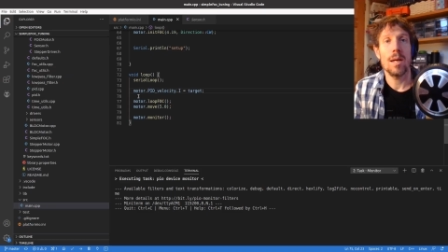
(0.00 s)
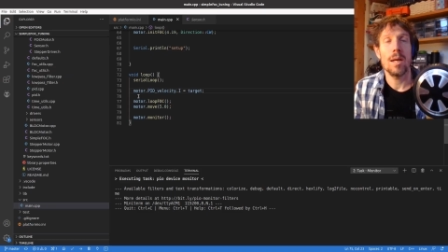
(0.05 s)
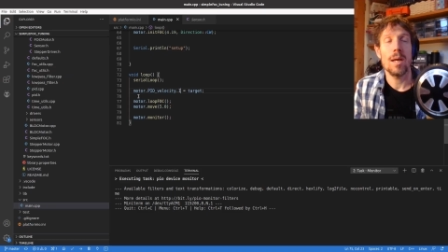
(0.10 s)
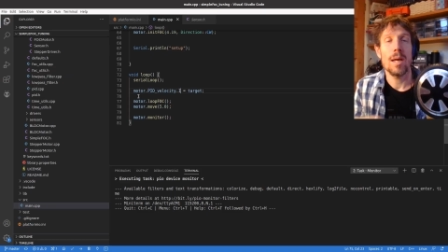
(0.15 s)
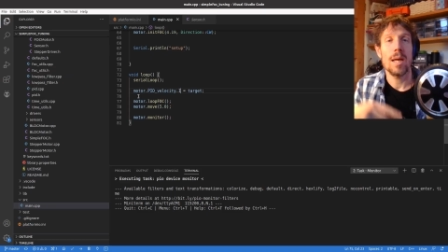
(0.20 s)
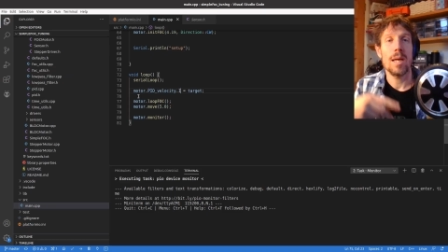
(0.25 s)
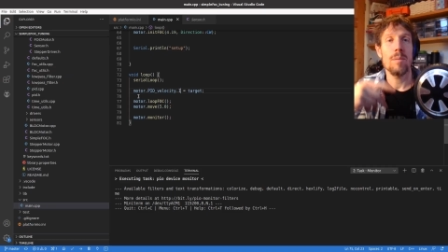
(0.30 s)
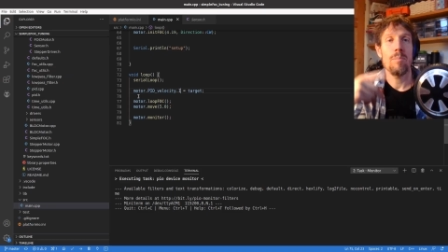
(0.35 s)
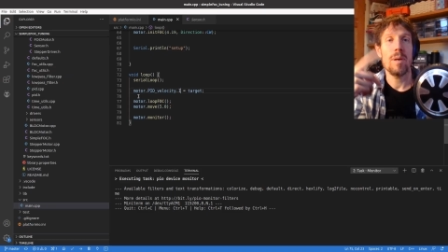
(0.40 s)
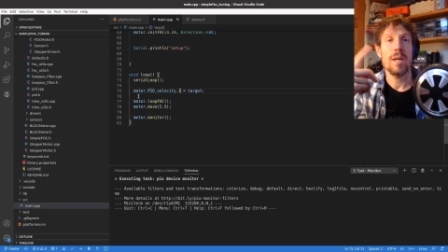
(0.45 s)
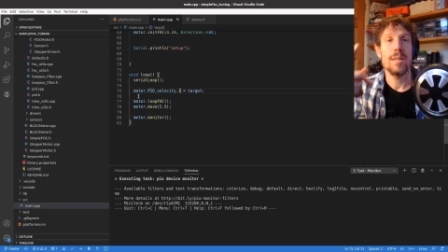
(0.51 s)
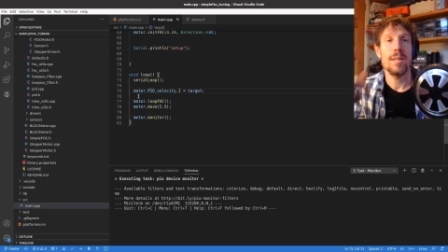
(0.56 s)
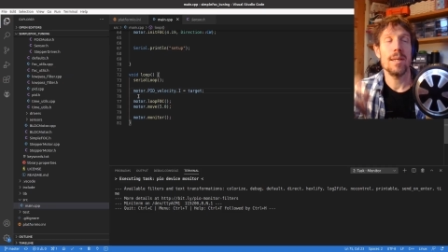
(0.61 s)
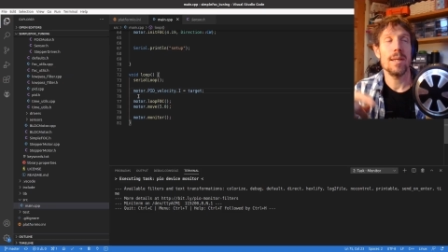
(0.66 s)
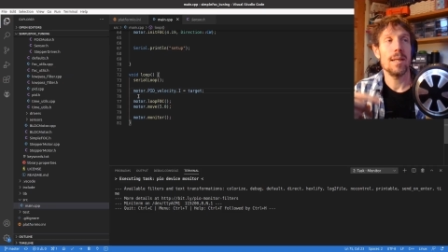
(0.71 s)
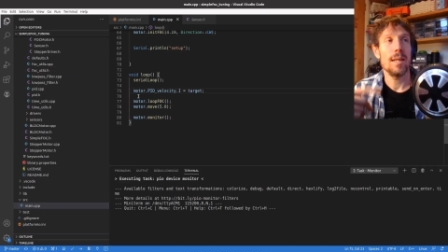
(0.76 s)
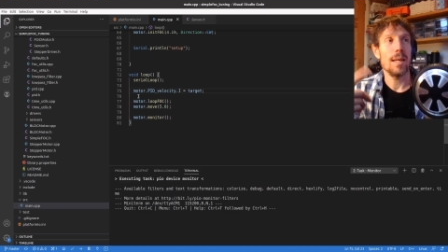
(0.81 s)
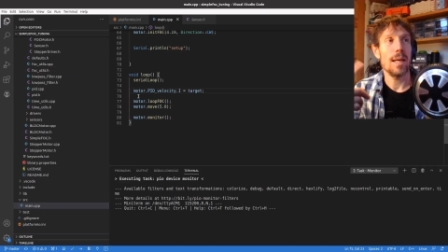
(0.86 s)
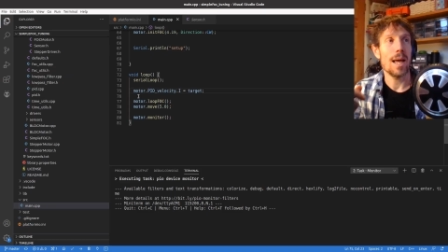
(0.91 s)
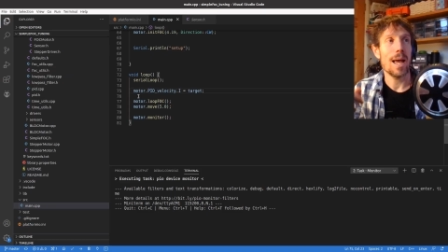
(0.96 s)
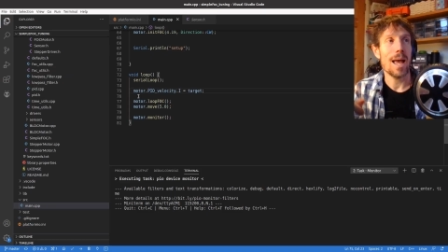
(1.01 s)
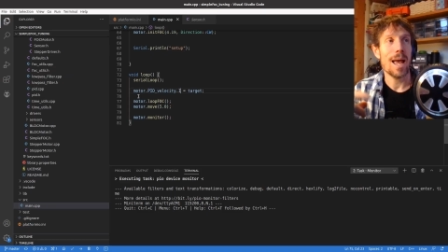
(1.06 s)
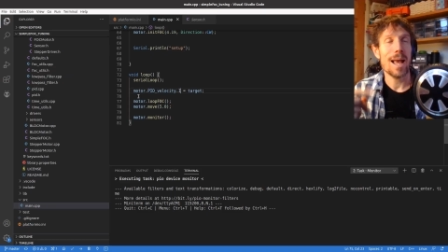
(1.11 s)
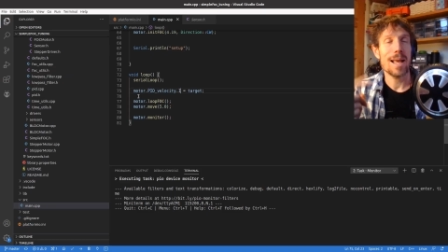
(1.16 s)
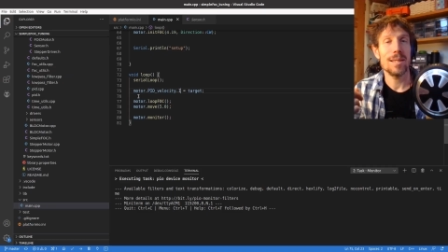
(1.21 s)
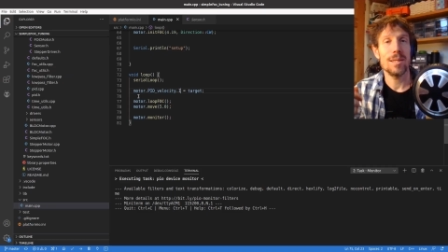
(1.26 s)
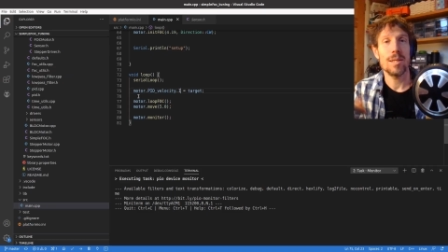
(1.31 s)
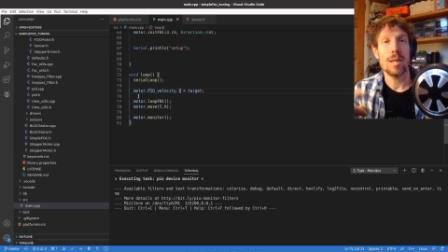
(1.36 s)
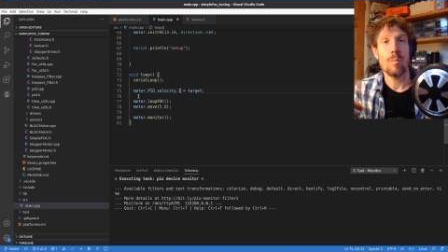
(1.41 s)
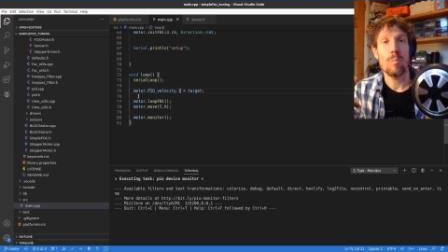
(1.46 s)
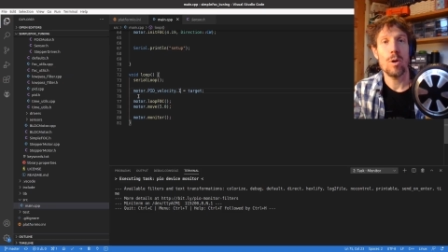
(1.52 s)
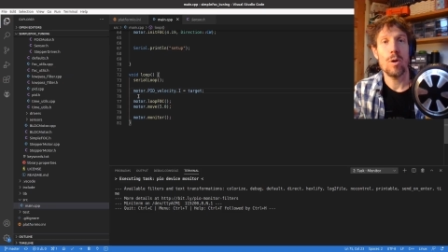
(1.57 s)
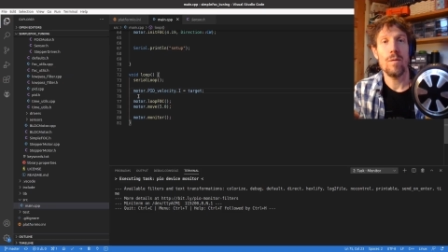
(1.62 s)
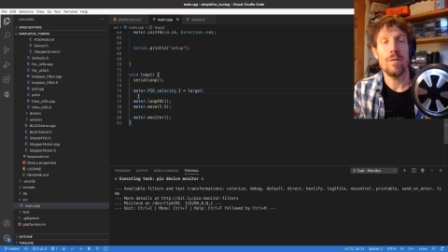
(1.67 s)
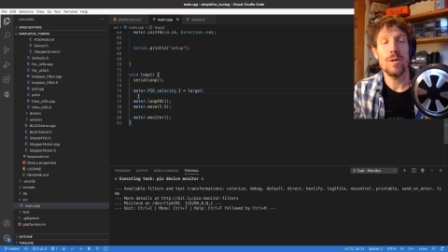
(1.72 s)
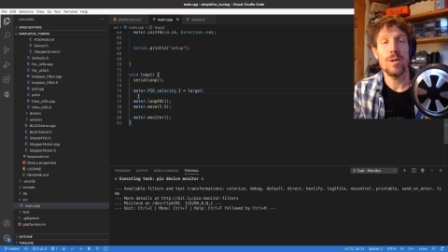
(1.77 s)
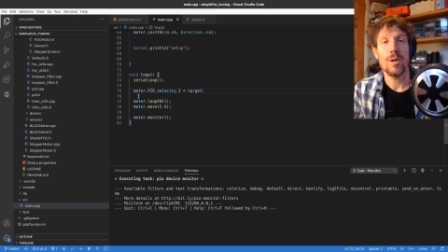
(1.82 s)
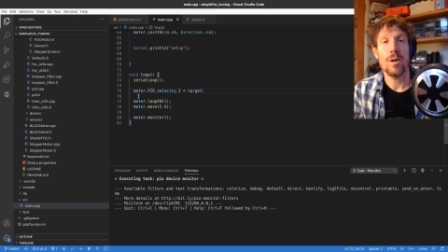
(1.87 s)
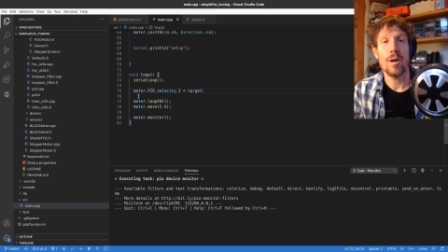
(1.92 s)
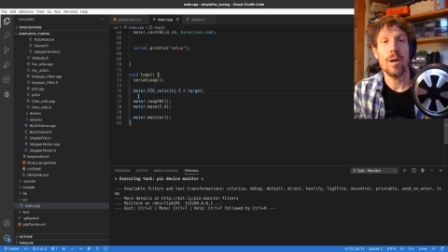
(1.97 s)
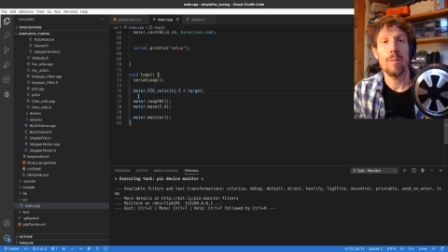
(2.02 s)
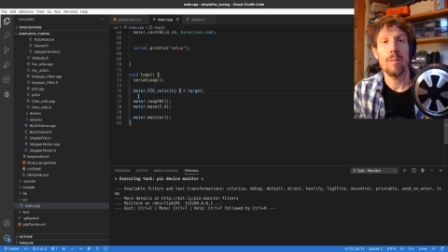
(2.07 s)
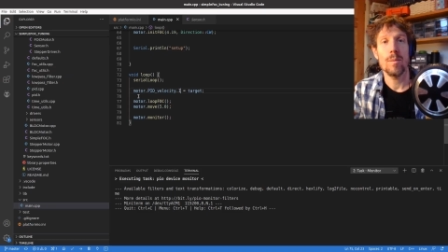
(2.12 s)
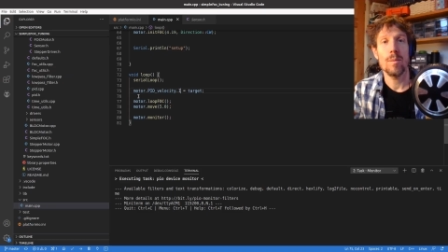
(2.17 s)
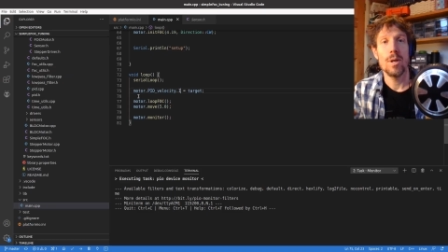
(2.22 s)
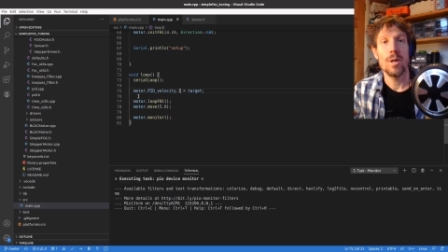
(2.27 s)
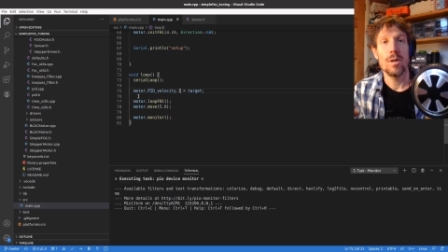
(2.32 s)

it basically adds up over time.